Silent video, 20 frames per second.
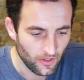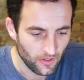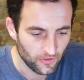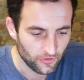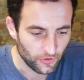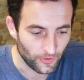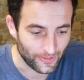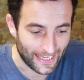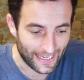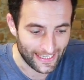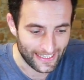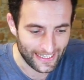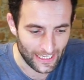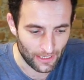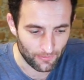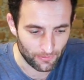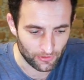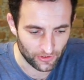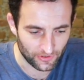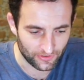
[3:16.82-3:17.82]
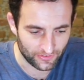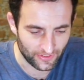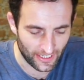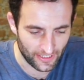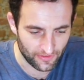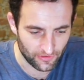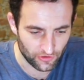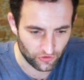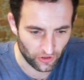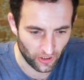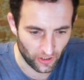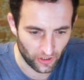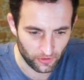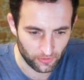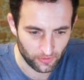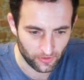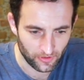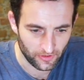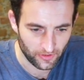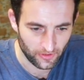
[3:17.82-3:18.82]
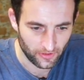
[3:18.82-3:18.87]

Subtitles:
So again here, we just sat in the toe,